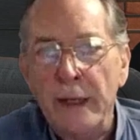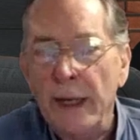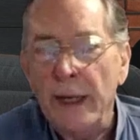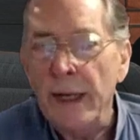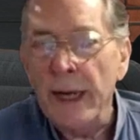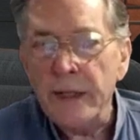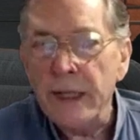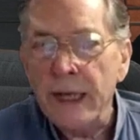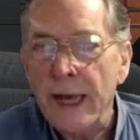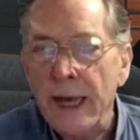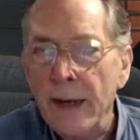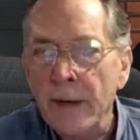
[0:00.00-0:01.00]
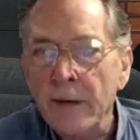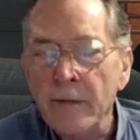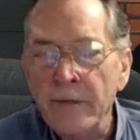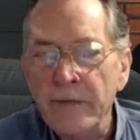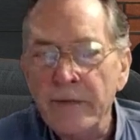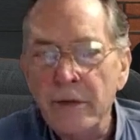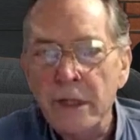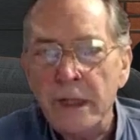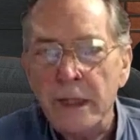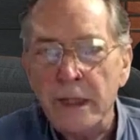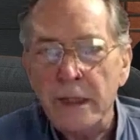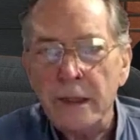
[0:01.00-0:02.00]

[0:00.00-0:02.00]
and NASA cannot refute it.